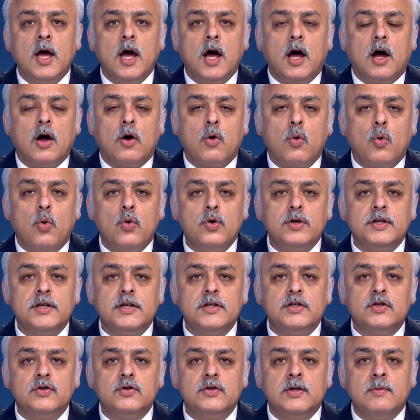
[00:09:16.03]
according
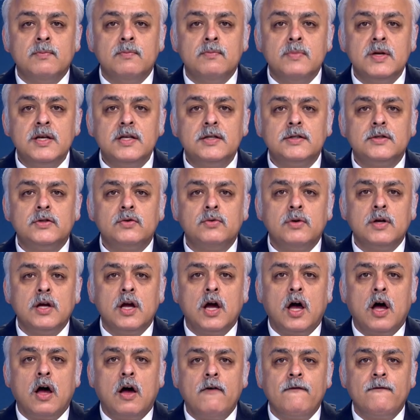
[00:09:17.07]
to the Ministry
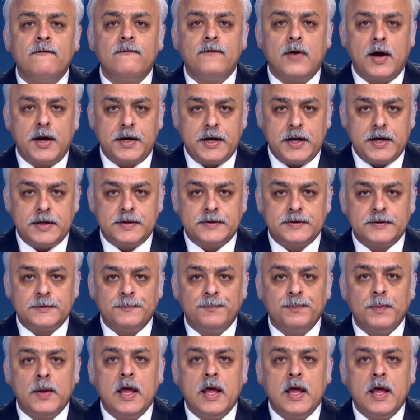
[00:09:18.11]
of Finance.